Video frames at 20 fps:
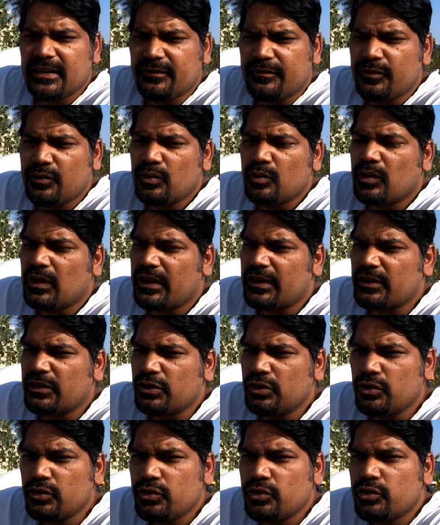if you are a
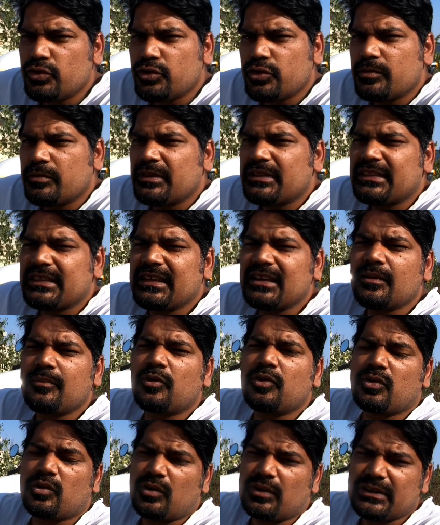new YouTuber, think
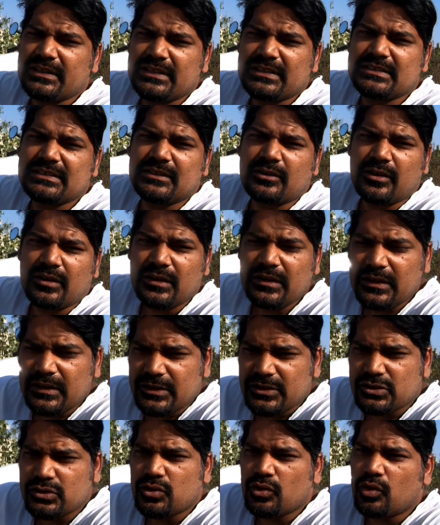about all these
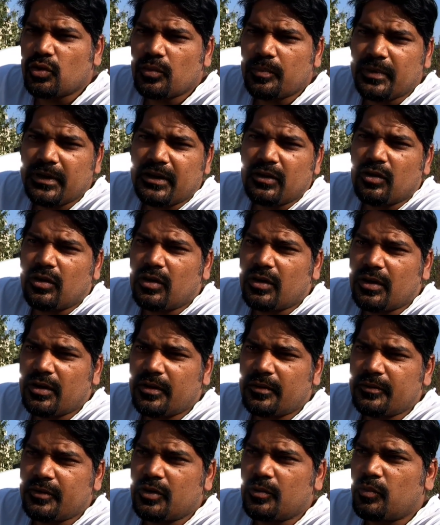scope and
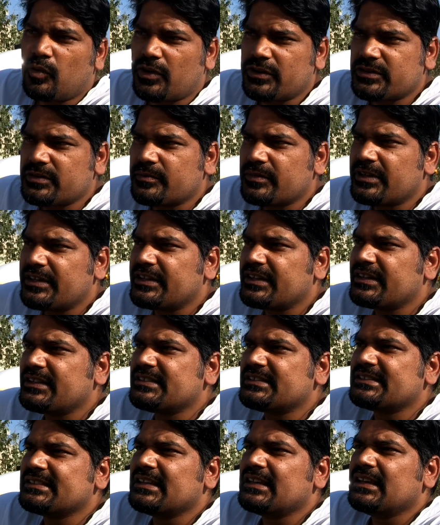
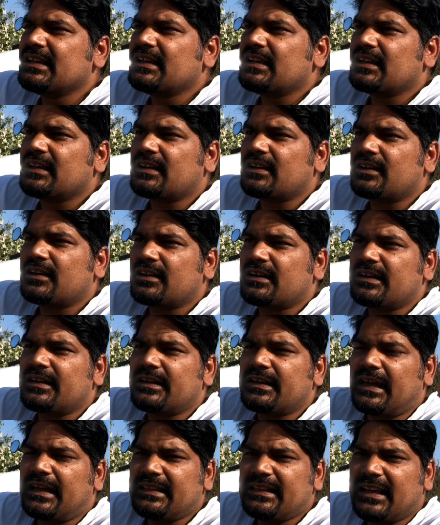possibilities.
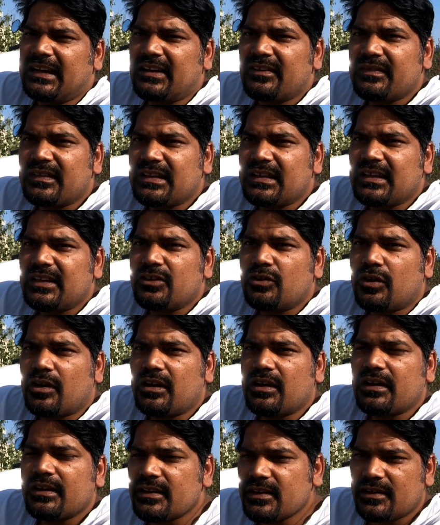At the end of the day, your
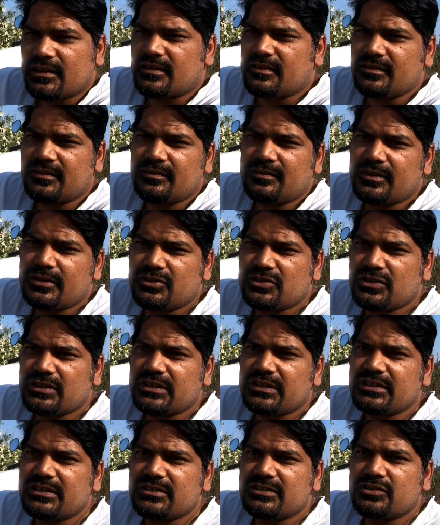career, which
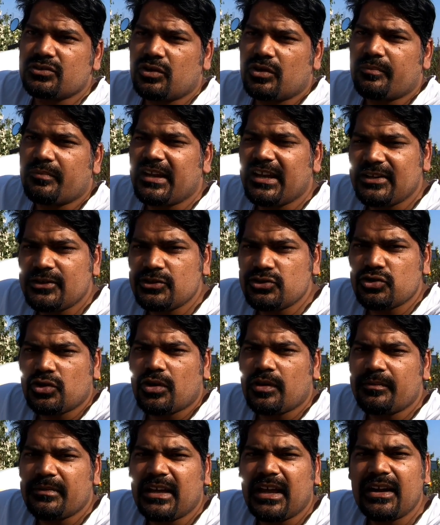is your main
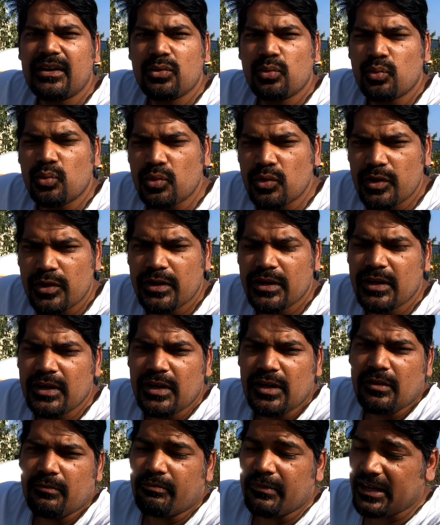job, that would
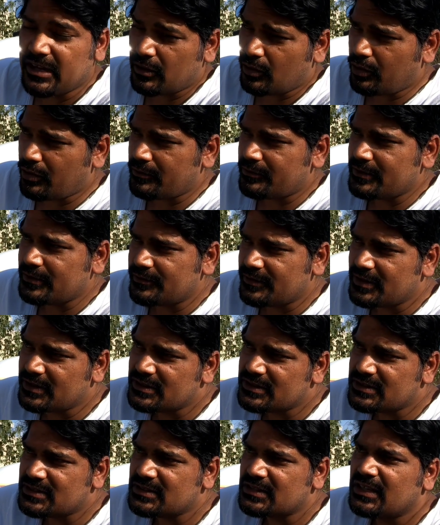make a lot of
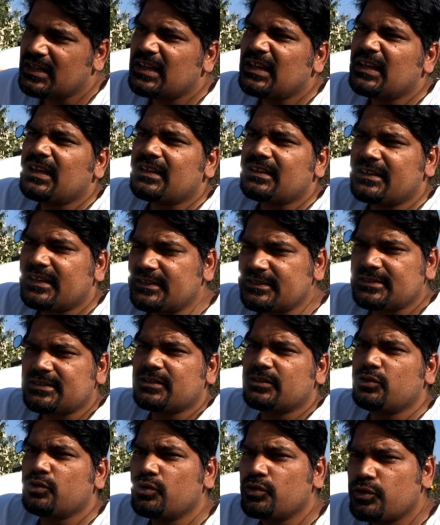difference. Yes,
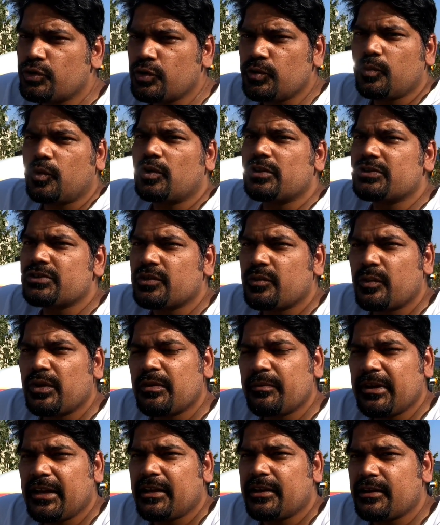YouTube also
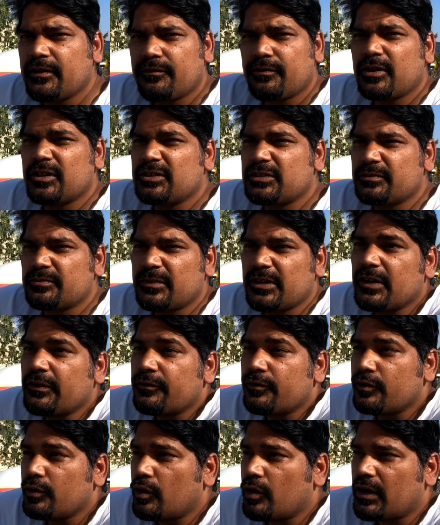will make a difference
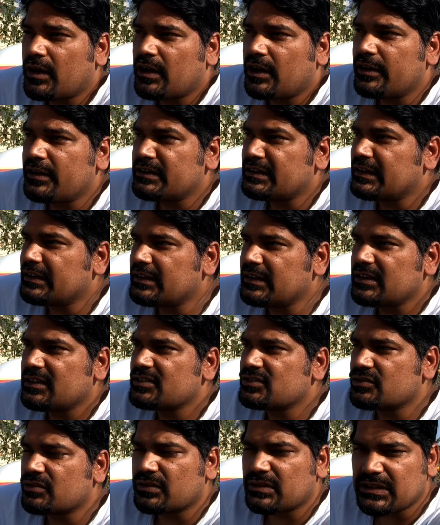if your content
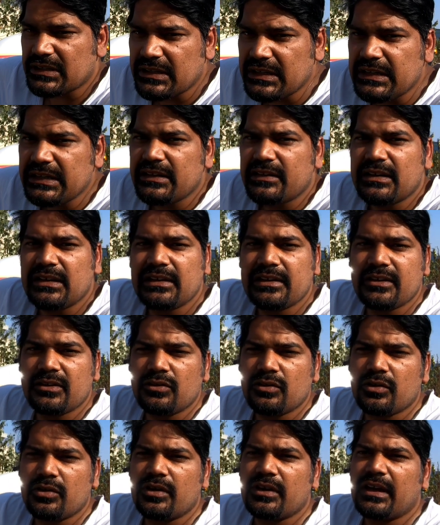is really
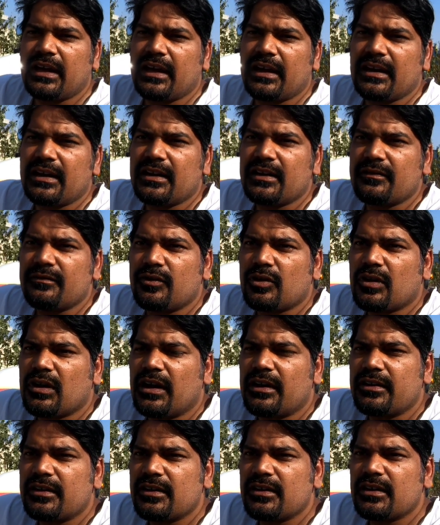good, and if your
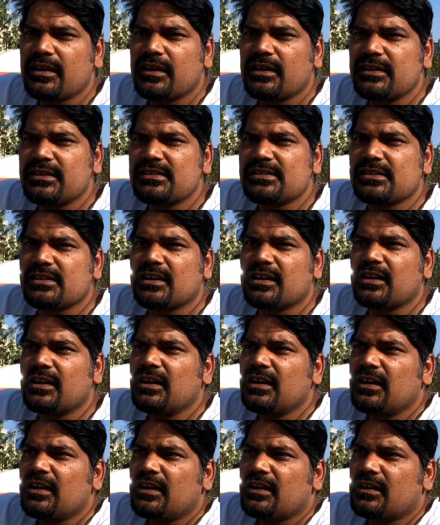content is
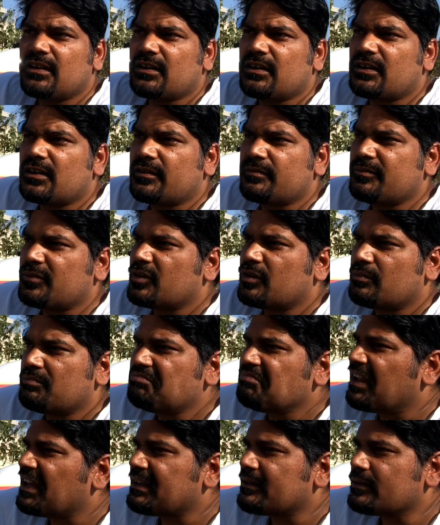
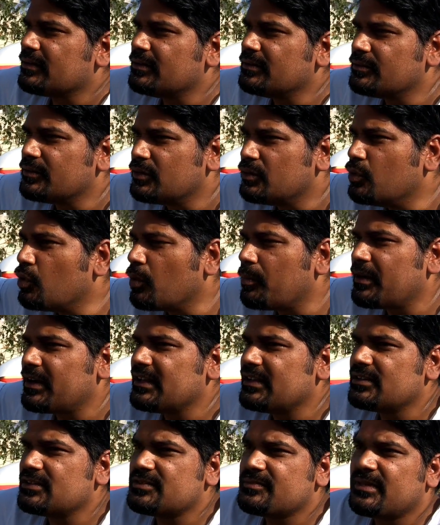like
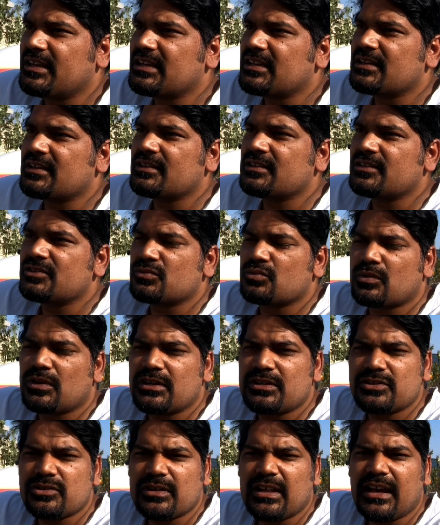nobody is making in this
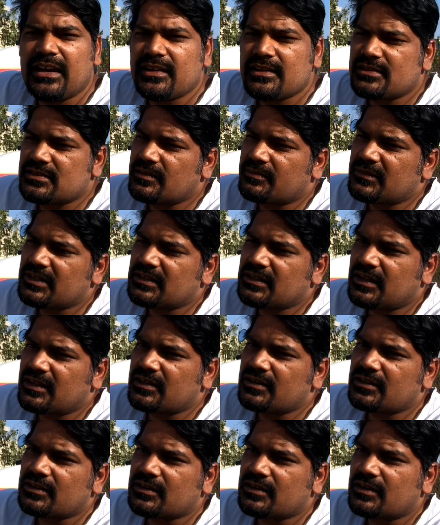world. So that is something
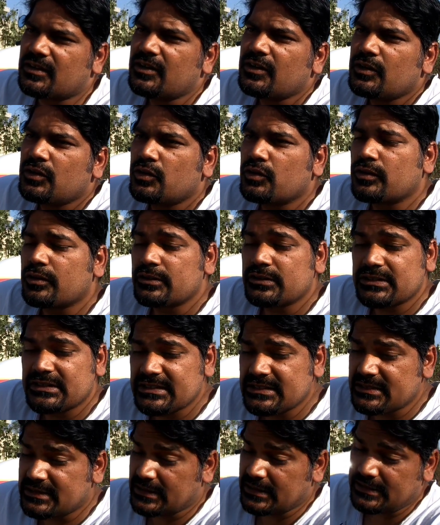that you can
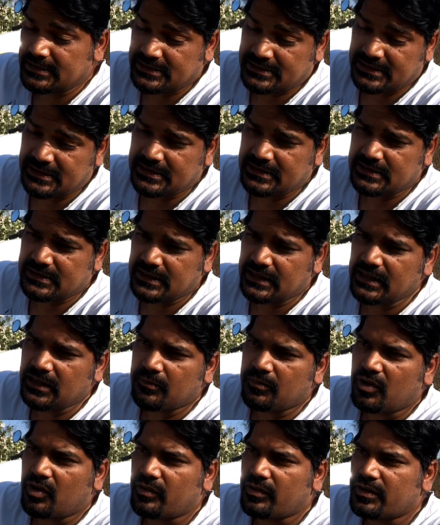still think
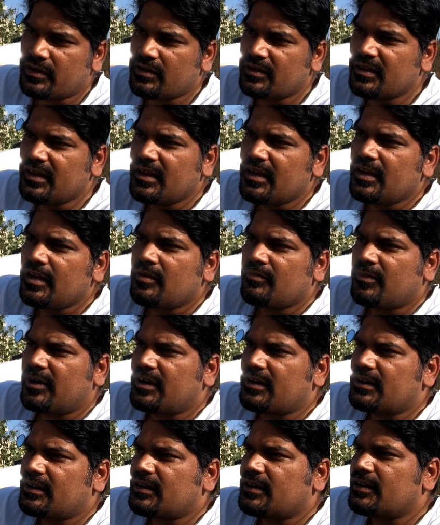about it.
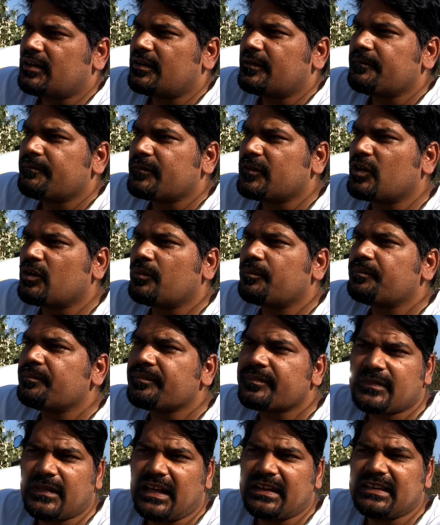But
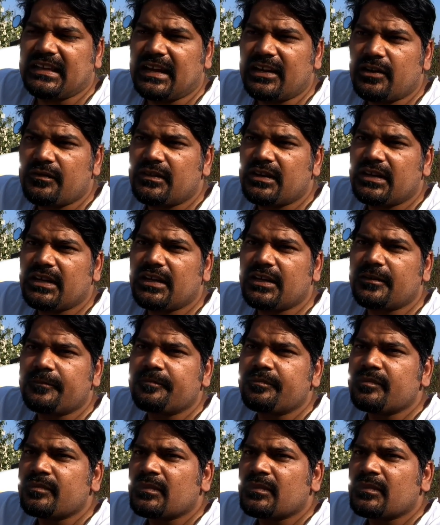at the end of the day,